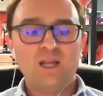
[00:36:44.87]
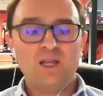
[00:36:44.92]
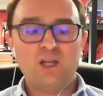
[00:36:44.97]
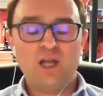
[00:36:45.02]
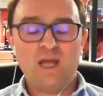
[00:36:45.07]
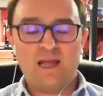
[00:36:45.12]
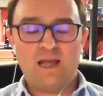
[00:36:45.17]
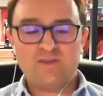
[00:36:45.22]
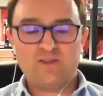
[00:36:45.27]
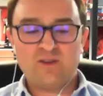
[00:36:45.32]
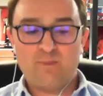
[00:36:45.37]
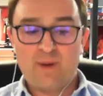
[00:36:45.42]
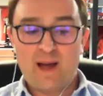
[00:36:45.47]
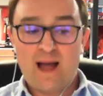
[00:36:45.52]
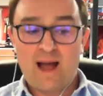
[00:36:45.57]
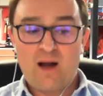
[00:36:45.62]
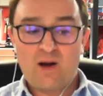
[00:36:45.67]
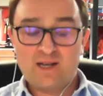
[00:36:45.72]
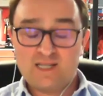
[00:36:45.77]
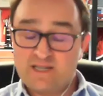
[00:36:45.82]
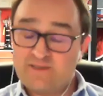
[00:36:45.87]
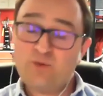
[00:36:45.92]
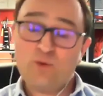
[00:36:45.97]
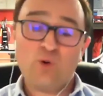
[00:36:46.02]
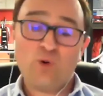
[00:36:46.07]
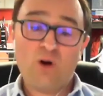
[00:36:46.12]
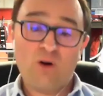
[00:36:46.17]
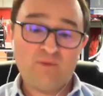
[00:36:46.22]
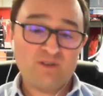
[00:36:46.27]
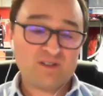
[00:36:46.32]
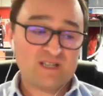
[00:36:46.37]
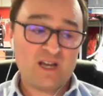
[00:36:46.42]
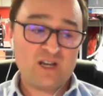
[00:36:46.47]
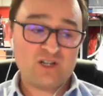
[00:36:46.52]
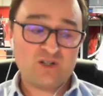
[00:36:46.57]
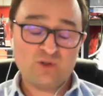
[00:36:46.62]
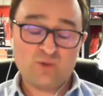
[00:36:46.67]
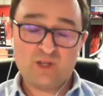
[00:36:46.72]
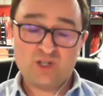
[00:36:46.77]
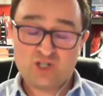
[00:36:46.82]
it's about a difficult
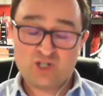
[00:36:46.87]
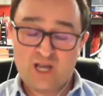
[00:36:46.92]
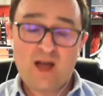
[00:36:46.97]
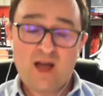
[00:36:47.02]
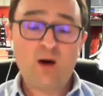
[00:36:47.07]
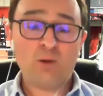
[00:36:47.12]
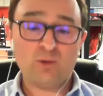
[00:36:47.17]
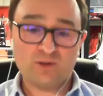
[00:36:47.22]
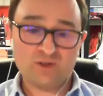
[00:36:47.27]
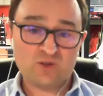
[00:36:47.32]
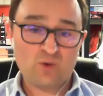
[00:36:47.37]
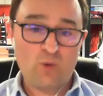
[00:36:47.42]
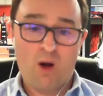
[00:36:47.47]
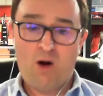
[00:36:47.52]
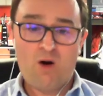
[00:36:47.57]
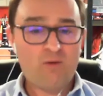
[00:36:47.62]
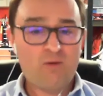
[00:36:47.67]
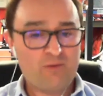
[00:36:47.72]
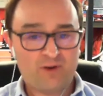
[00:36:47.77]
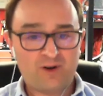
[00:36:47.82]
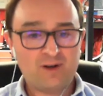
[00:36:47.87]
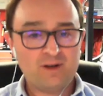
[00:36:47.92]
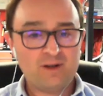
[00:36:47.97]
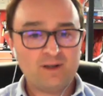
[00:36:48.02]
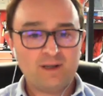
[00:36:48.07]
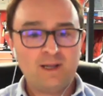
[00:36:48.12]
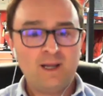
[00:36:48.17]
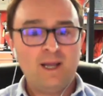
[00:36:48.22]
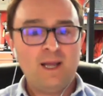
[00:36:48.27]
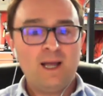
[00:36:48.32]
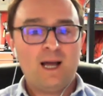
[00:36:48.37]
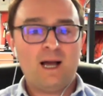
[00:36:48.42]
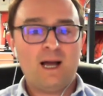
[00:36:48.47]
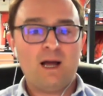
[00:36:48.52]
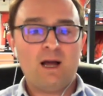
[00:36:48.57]
conversations with shareholders quite often. You